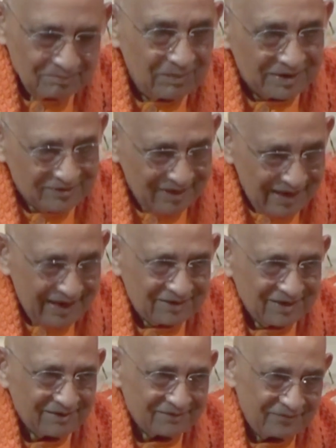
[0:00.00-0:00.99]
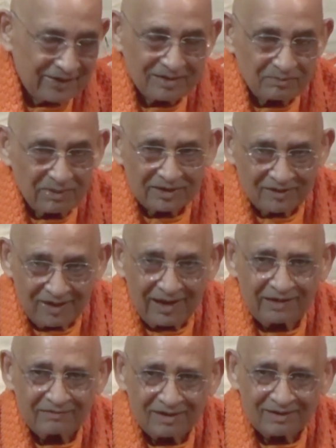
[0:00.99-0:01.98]
Much later, 6 months
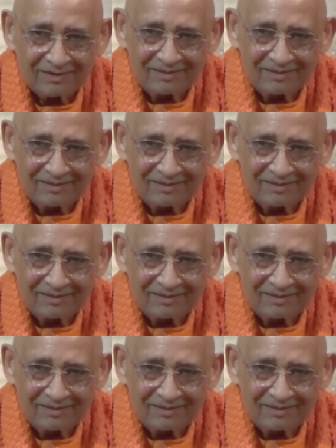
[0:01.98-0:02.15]
later,